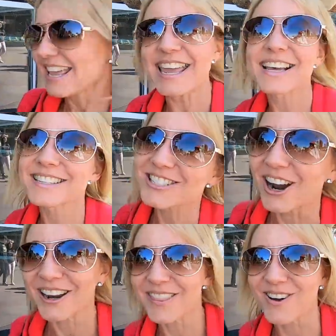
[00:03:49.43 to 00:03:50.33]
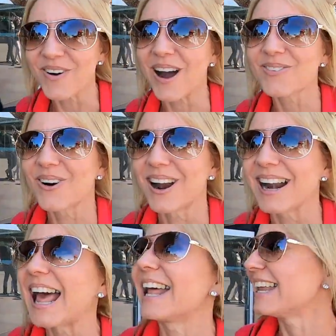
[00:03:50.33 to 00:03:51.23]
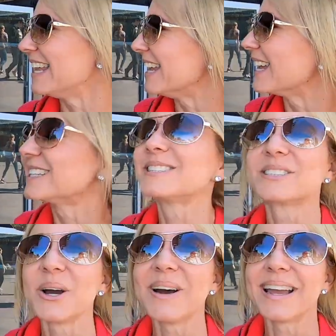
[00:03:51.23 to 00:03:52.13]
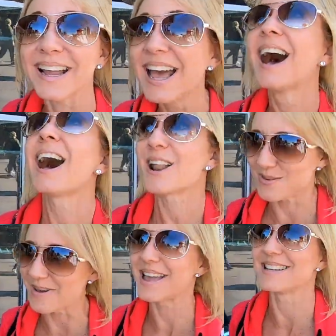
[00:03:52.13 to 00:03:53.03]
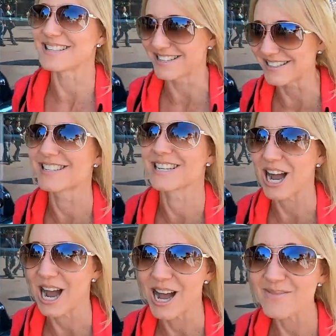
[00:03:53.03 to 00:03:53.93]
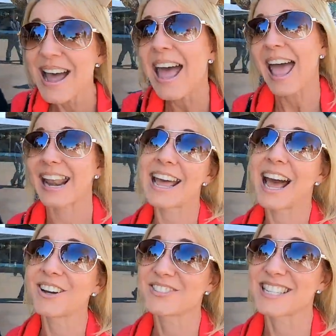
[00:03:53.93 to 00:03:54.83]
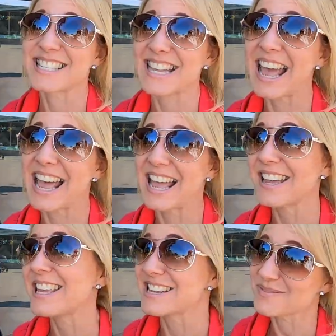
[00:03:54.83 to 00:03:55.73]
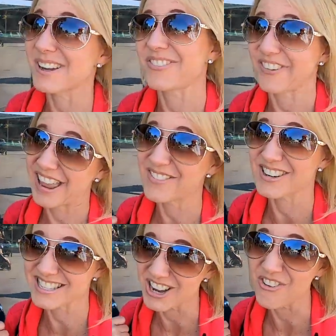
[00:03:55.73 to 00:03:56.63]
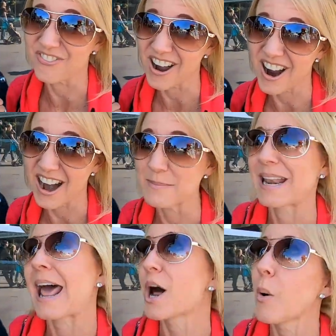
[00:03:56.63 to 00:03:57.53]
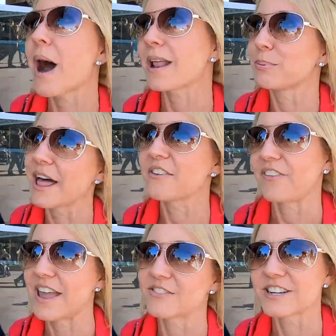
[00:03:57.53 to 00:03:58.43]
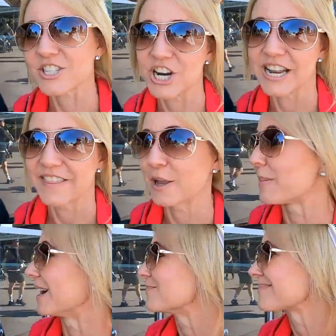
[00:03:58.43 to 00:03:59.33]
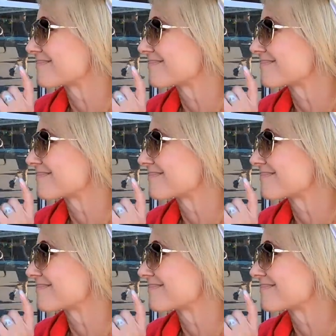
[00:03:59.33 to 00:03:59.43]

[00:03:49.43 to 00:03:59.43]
He is turning the popcorn, and he is doing an amazing job. And I have to say, he's my favorite so far. I mean, I don't want to play favorites or anything, but